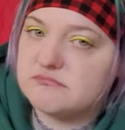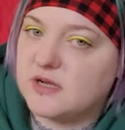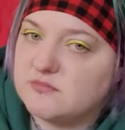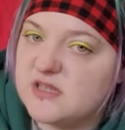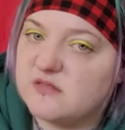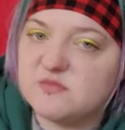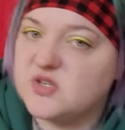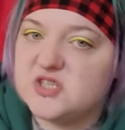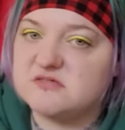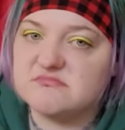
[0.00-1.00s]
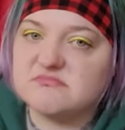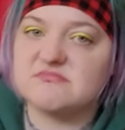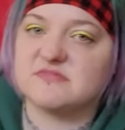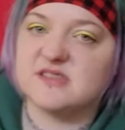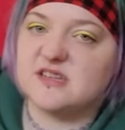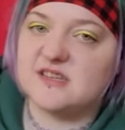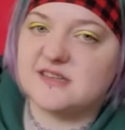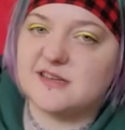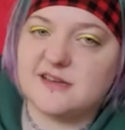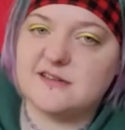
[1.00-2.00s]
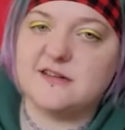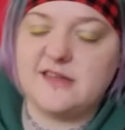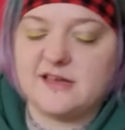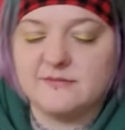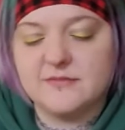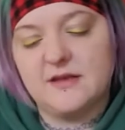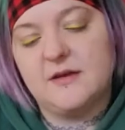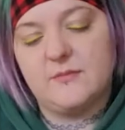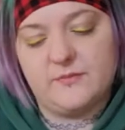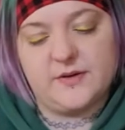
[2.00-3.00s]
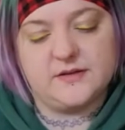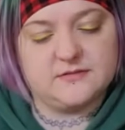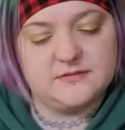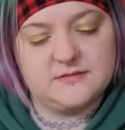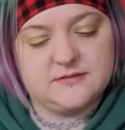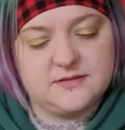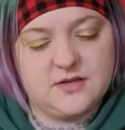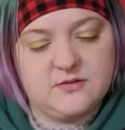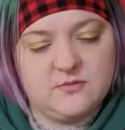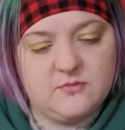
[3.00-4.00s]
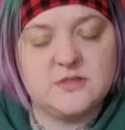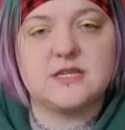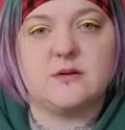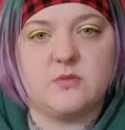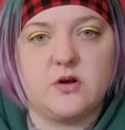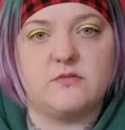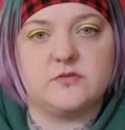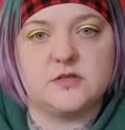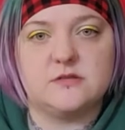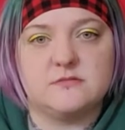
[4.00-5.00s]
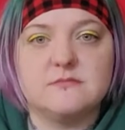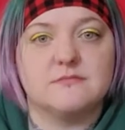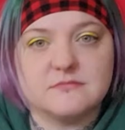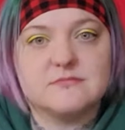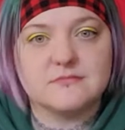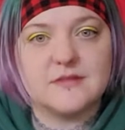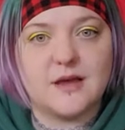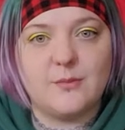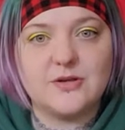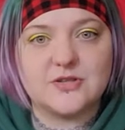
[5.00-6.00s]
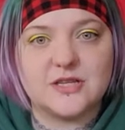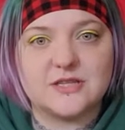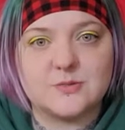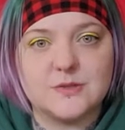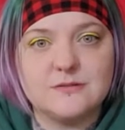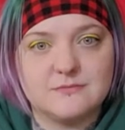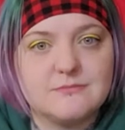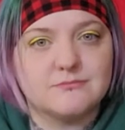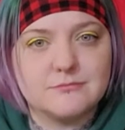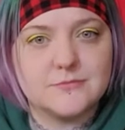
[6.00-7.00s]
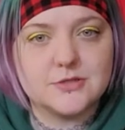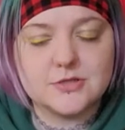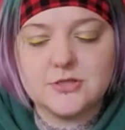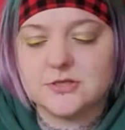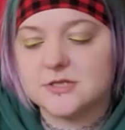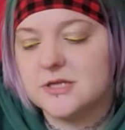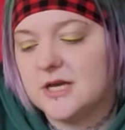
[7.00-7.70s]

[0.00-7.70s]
I'm good. I don't think I'll go there. But you know, once I get more confident, I might try this one. Looks good.